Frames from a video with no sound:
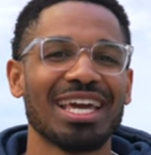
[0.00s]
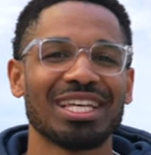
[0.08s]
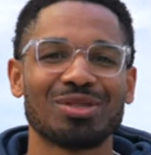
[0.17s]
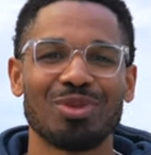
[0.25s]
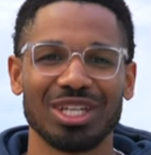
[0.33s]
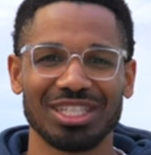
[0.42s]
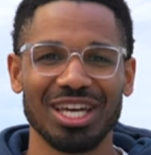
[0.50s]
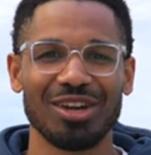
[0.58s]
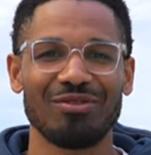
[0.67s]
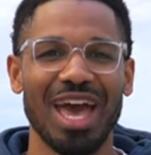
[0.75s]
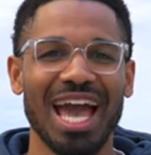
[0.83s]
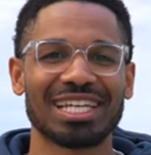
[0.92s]
It's been a
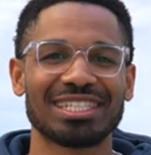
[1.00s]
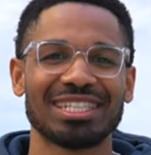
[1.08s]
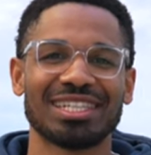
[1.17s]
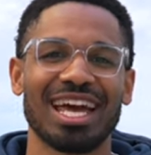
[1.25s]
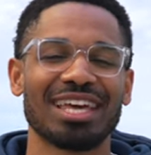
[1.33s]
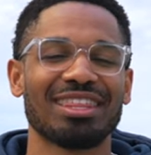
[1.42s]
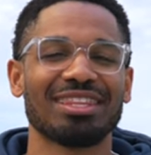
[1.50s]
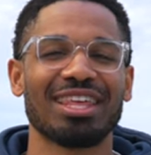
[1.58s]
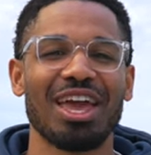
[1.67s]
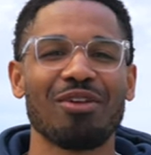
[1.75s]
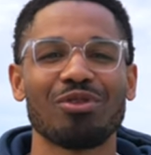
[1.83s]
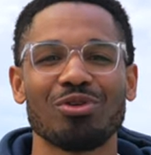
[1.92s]
ton of action. I think
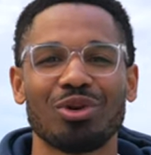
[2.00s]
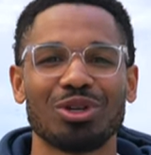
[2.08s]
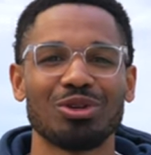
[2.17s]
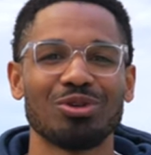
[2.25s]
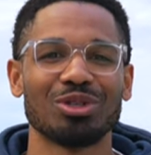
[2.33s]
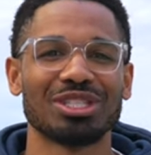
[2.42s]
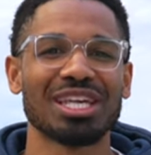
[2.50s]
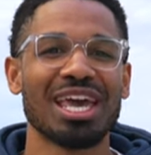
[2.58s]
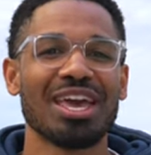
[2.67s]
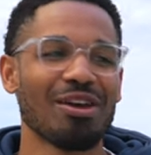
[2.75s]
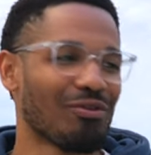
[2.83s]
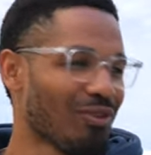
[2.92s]
that everyone who was
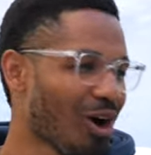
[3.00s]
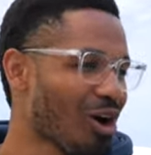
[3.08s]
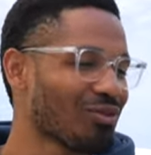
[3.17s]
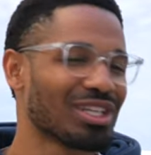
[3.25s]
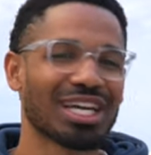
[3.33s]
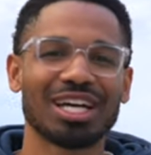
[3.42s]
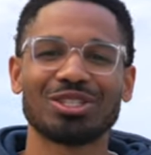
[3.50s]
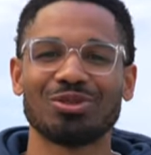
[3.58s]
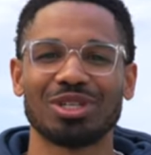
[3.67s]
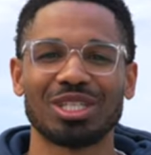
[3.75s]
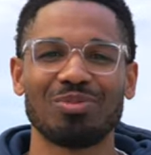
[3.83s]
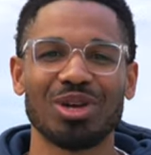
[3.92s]
involved and got
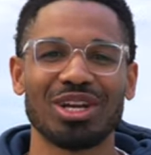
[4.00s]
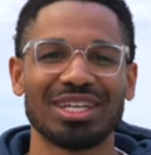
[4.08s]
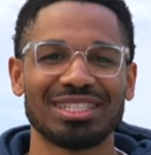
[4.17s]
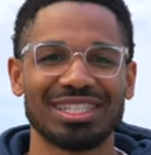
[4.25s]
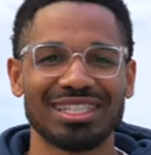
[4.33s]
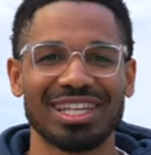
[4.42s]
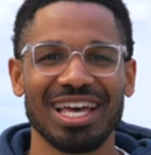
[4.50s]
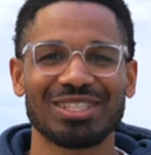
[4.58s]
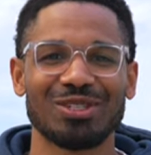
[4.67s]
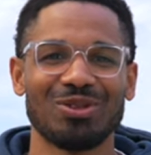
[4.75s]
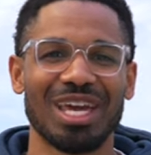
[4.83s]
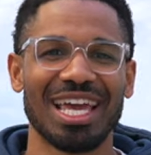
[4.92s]
to experience these
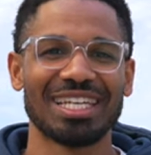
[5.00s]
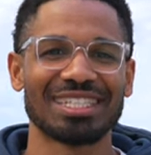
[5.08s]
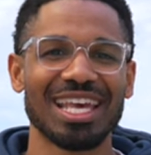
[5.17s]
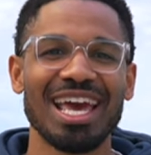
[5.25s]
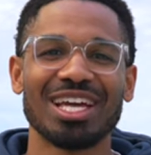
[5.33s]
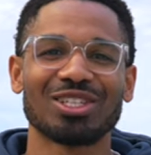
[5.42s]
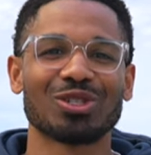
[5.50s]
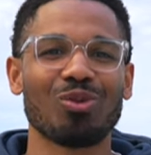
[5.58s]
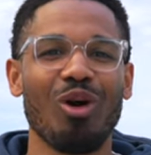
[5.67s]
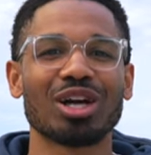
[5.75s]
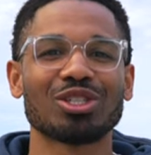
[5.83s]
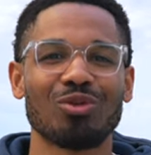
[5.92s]
last two days just
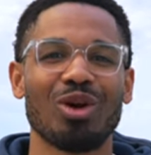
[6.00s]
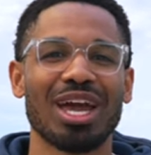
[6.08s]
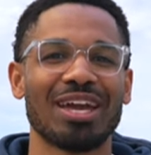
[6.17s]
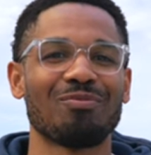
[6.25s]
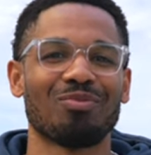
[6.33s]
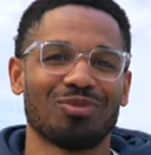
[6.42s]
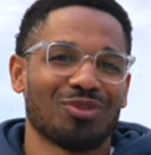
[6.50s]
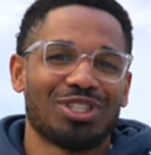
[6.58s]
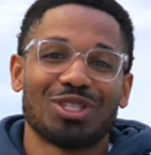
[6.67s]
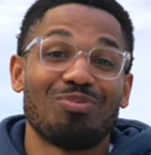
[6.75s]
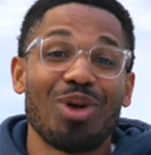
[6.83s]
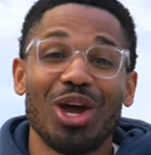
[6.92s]
walked away
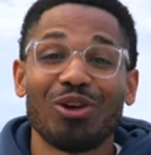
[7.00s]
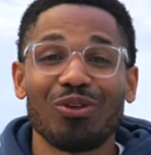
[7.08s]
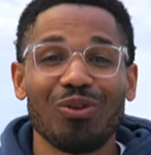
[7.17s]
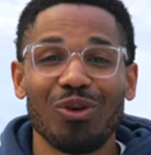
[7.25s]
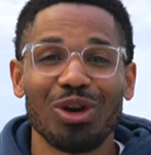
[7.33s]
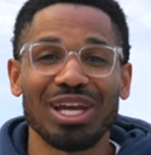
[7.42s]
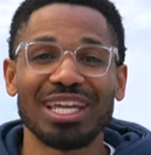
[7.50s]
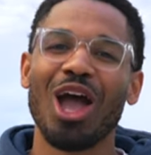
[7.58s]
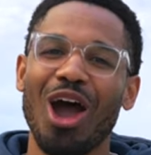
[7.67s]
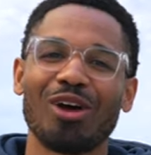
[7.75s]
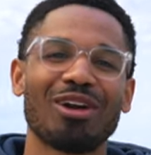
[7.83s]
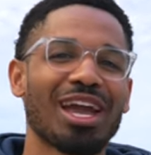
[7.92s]
just better for it.
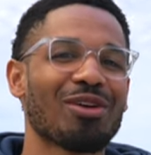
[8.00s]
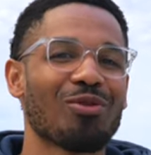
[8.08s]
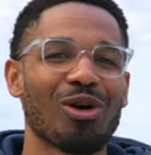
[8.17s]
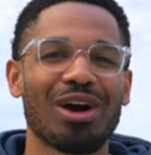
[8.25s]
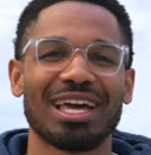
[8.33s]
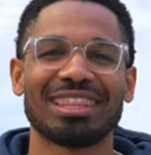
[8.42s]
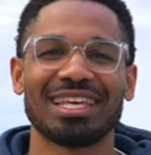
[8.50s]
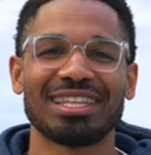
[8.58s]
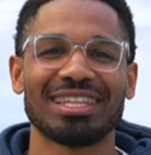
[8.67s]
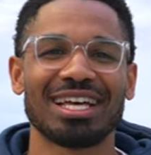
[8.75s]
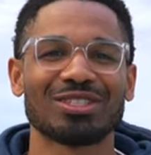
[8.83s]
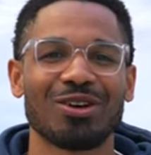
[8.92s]
All right, well, I think
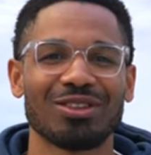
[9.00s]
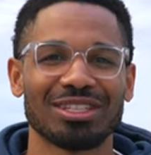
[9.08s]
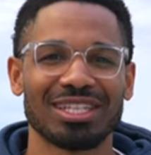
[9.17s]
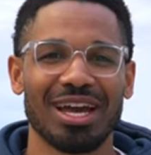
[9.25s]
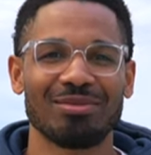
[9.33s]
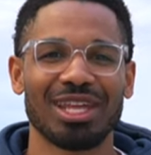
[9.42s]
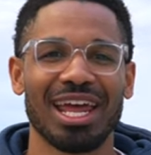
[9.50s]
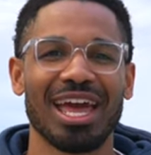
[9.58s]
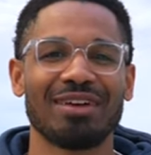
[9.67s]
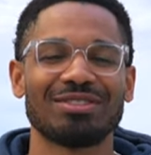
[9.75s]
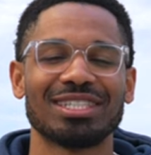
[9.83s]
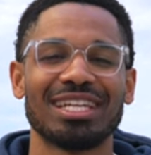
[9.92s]
that that's all the time that I
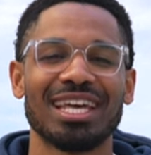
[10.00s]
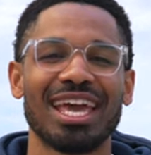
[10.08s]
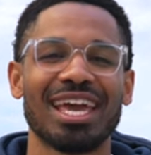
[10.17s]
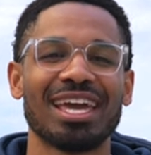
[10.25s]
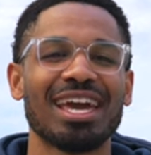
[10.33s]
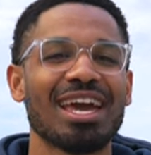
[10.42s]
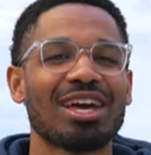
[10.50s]
have today.